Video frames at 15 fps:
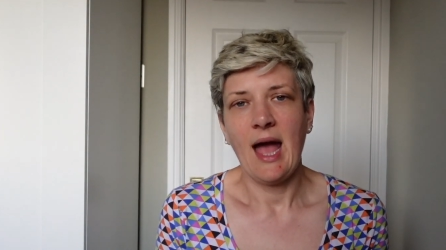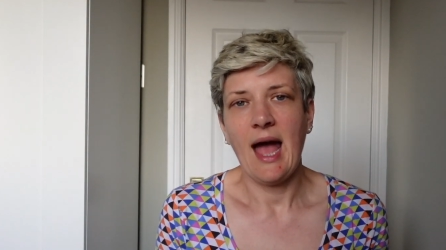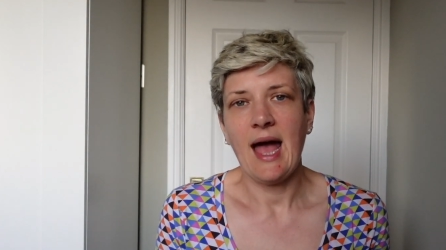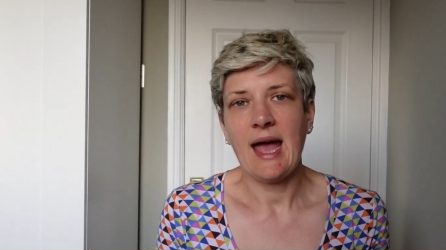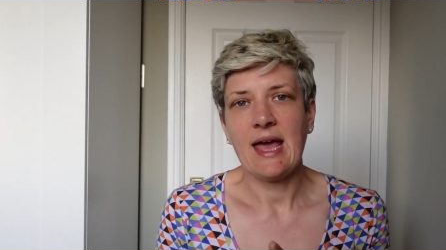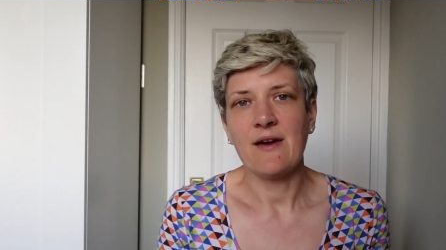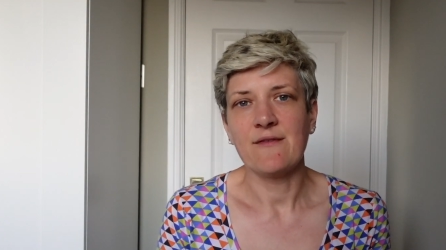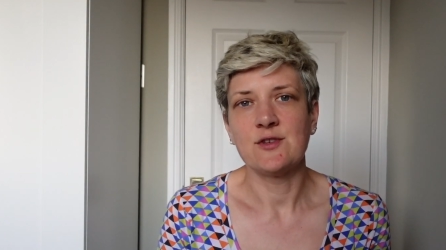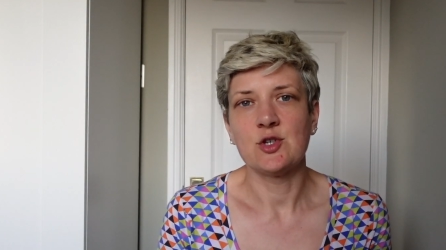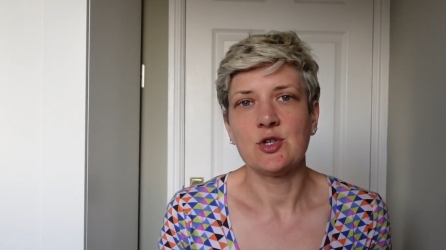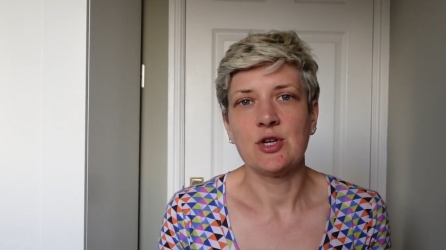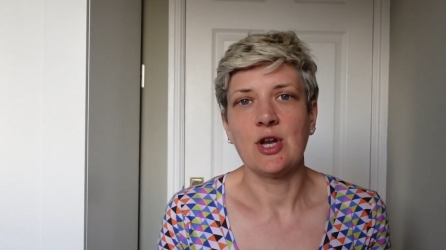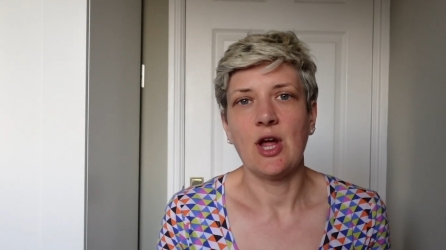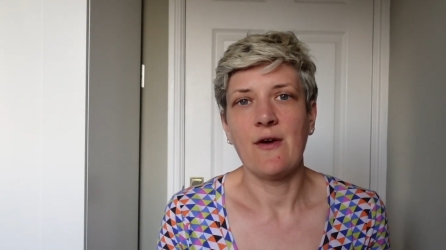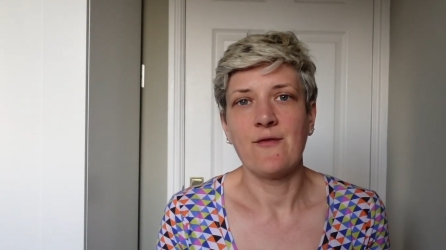I have
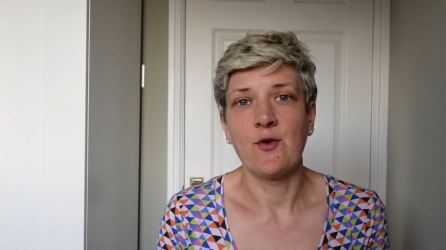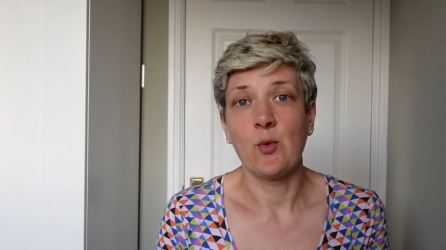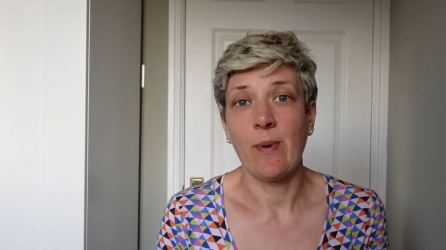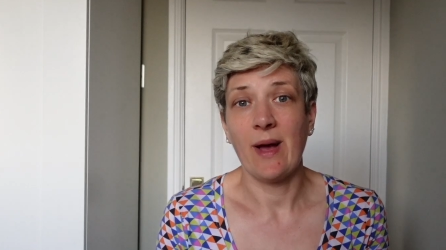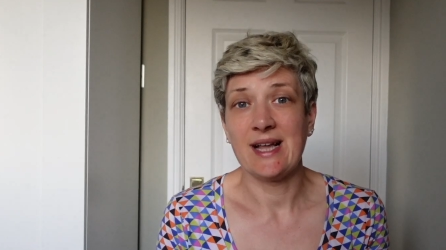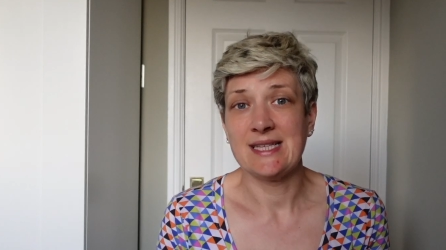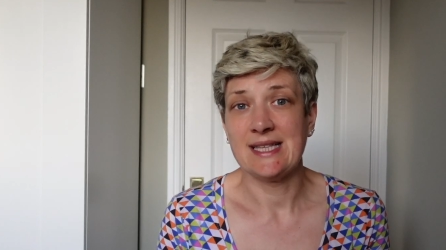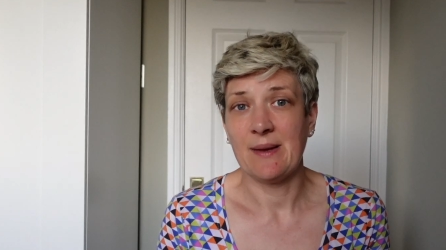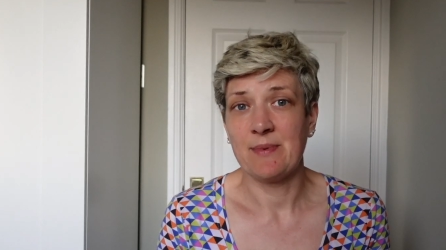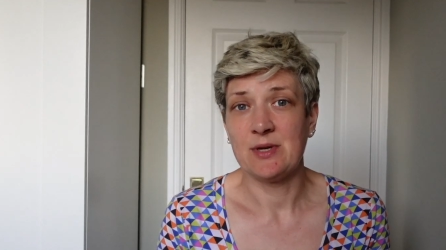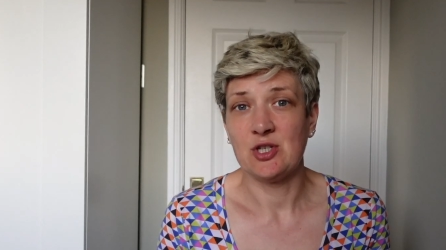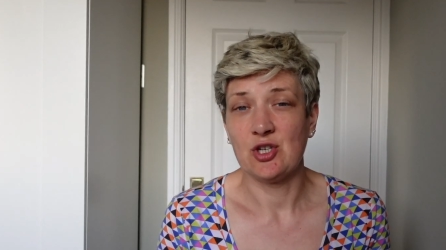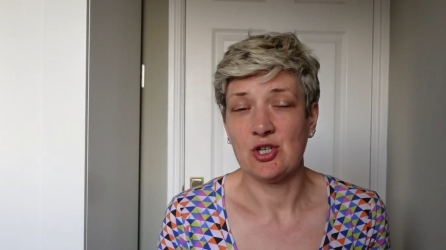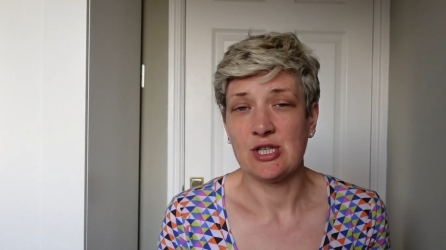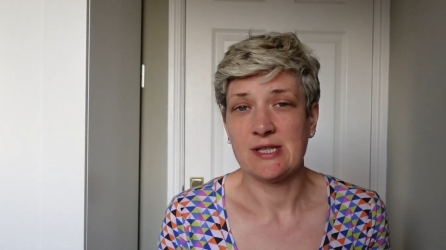done a full bicep
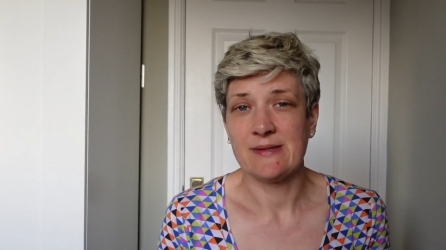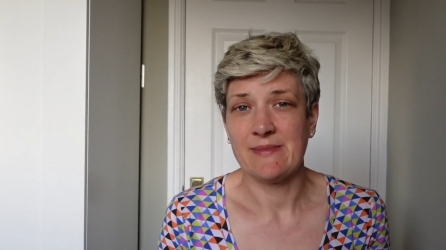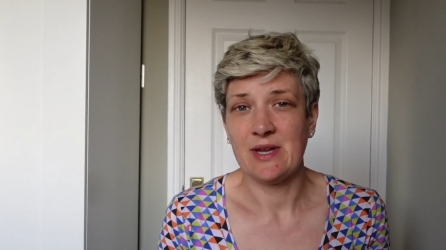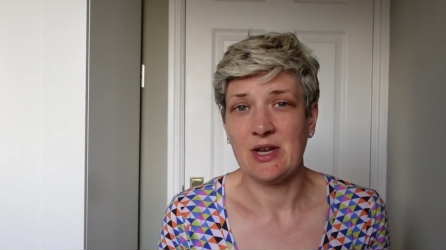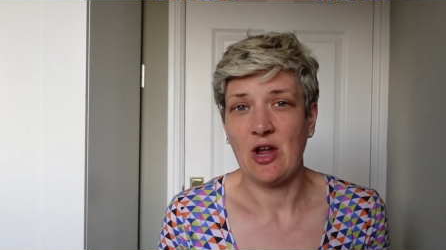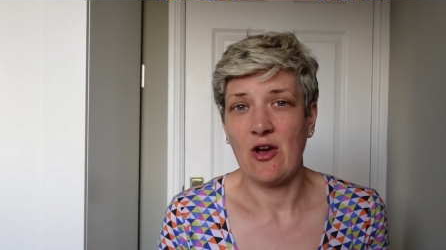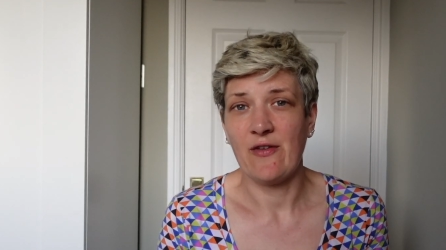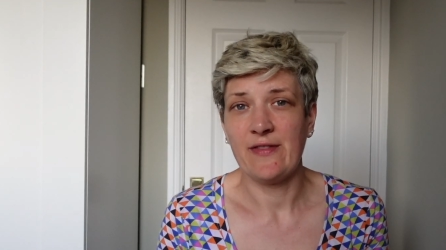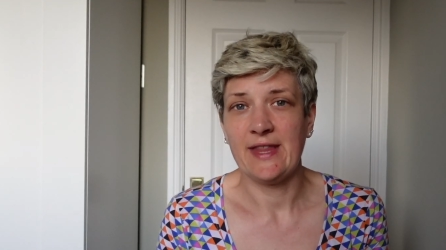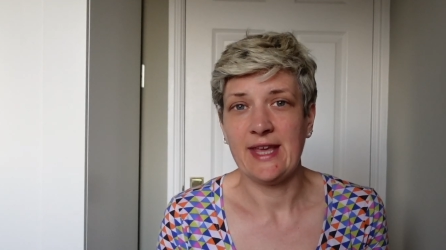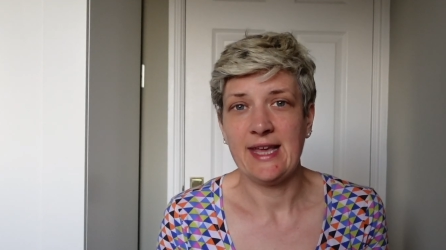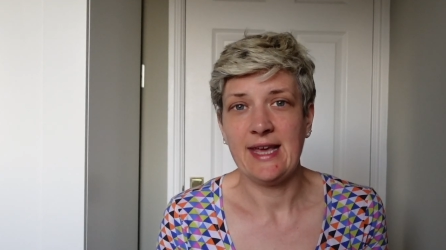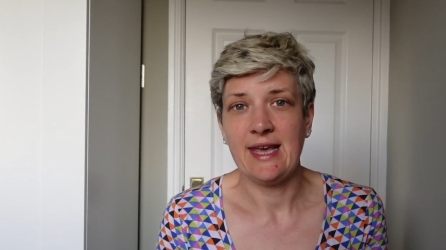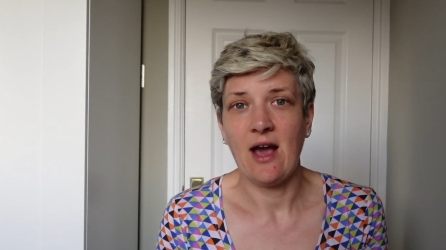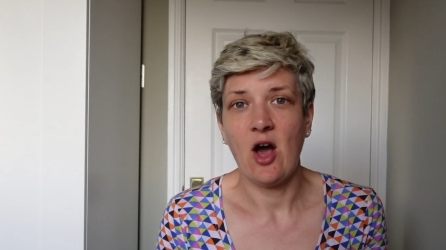adjustment on
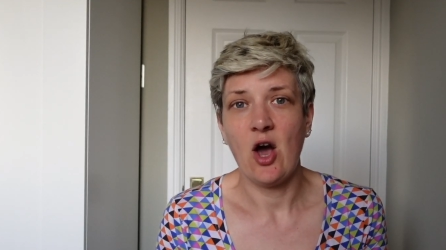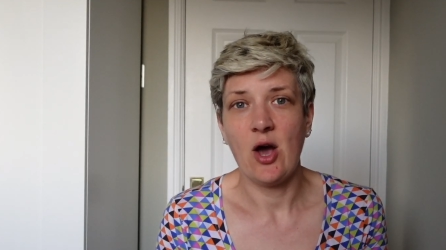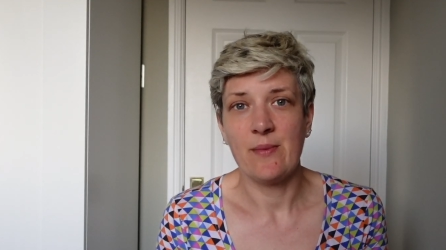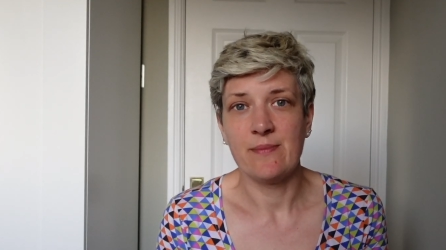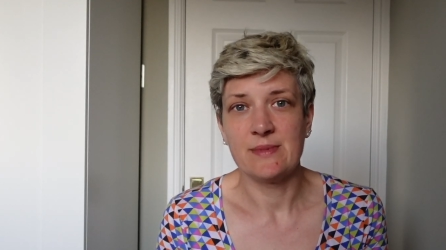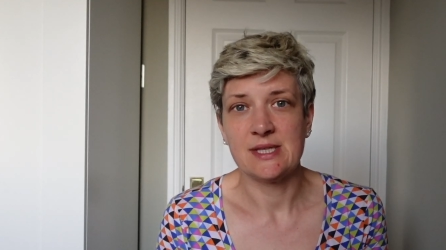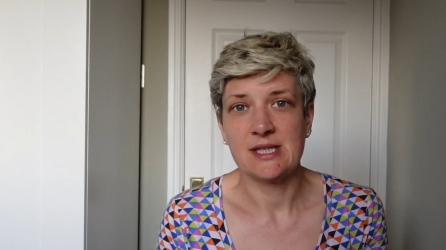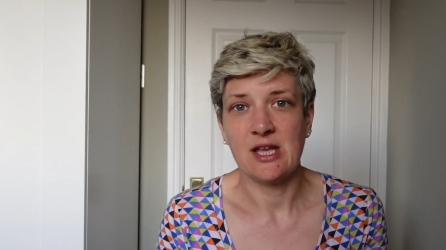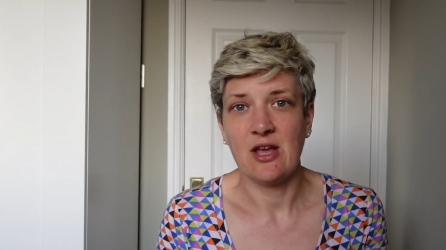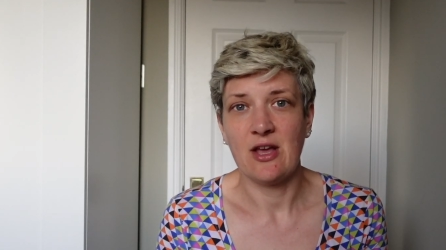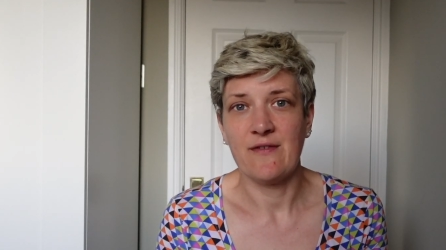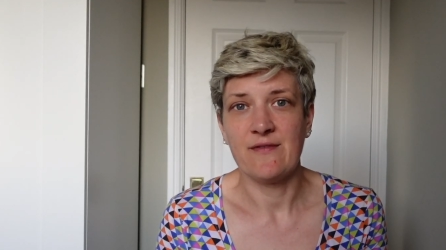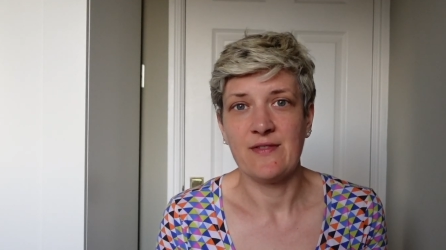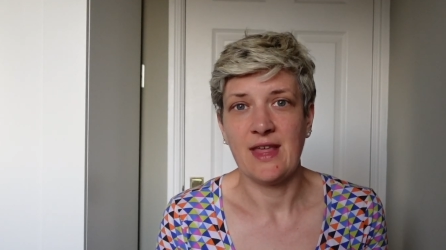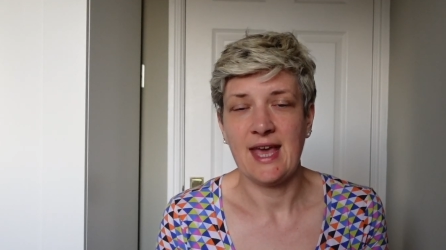the arms
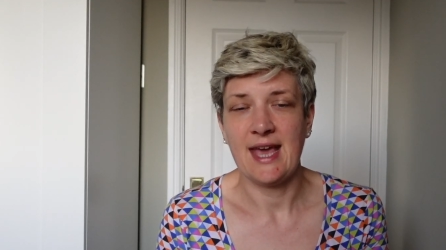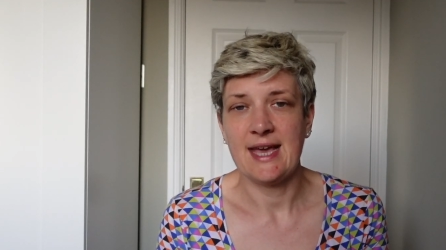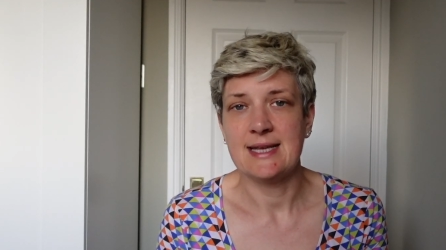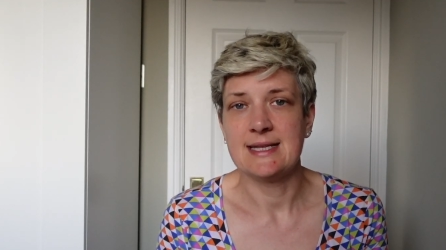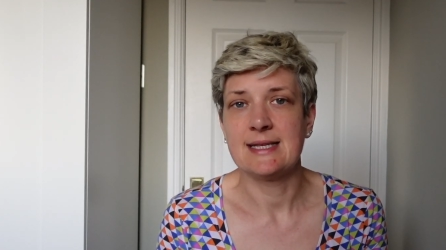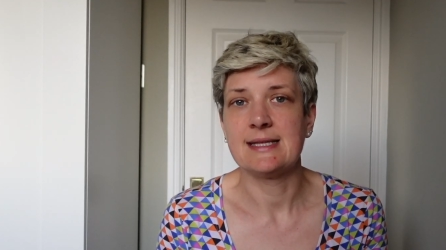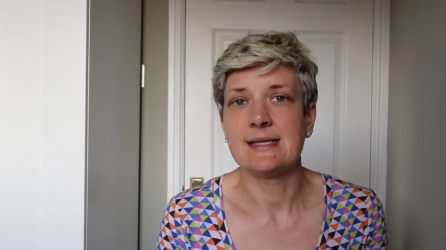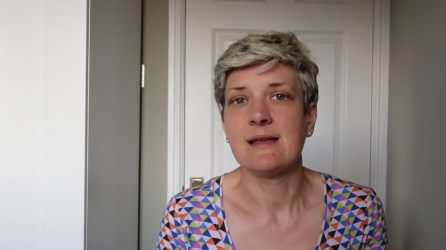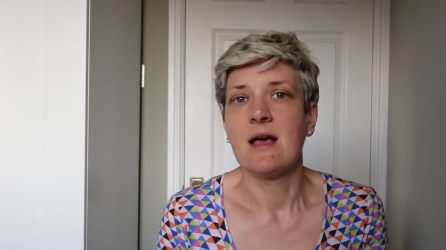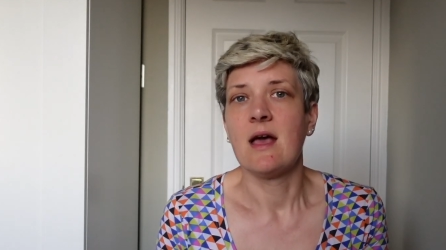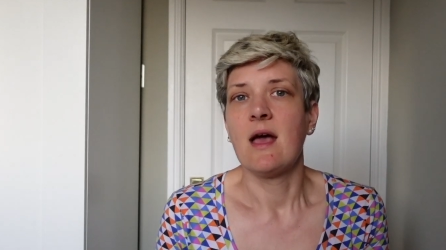of this.